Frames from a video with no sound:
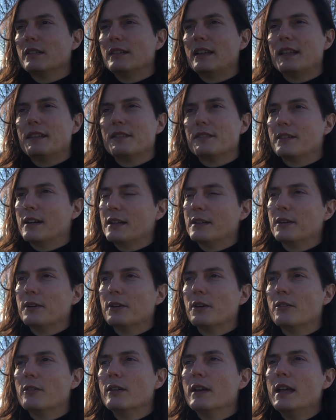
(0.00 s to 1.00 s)
leather i don't
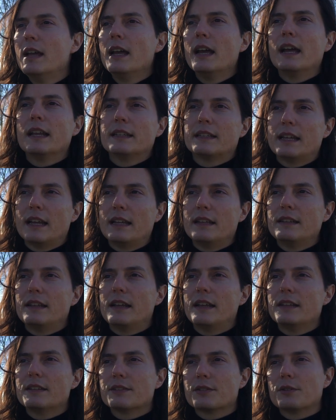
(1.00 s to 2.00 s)
know and then
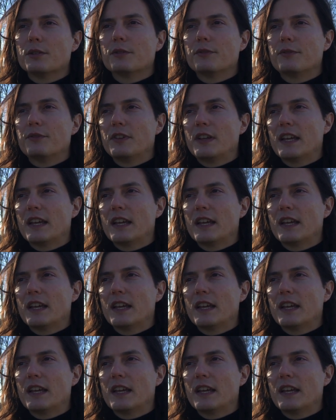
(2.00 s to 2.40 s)
they sort of